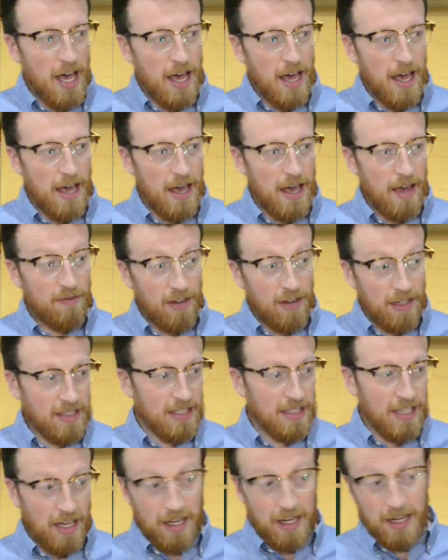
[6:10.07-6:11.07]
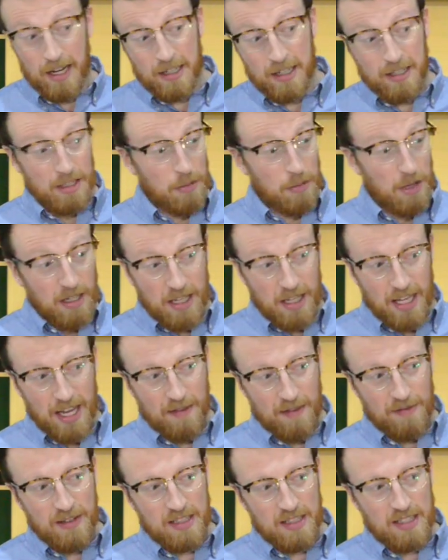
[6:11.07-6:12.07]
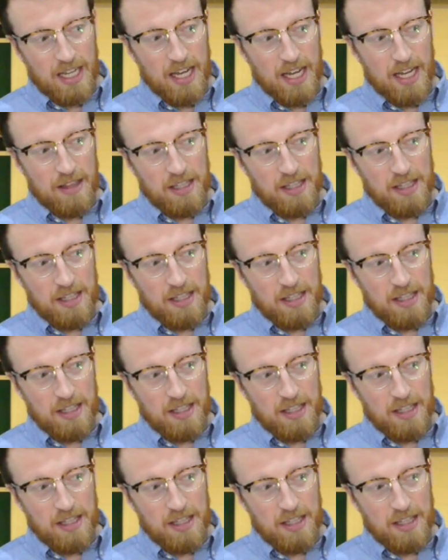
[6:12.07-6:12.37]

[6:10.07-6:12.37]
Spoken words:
And as well, you get things like